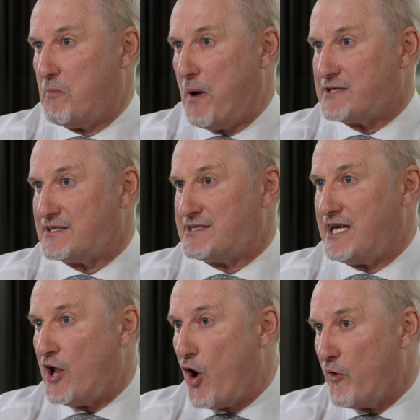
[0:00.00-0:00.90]

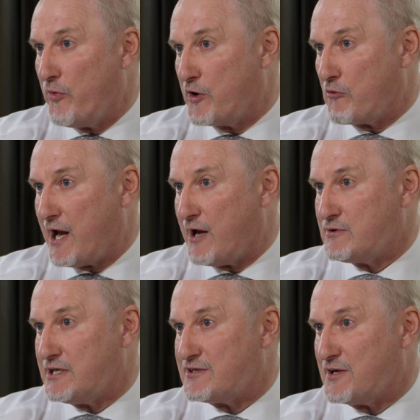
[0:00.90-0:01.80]
capacity on the
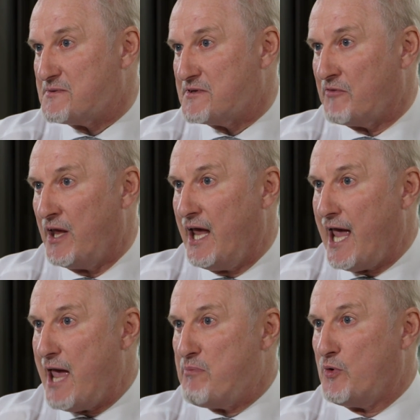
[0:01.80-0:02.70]
ground in terms of
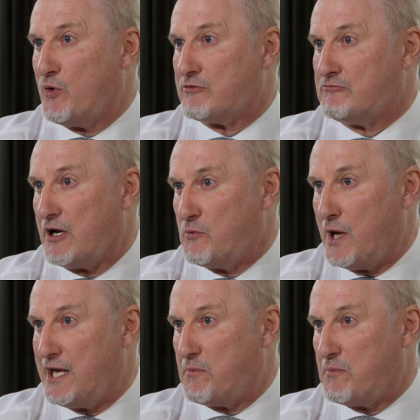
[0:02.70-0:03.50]
airport and runway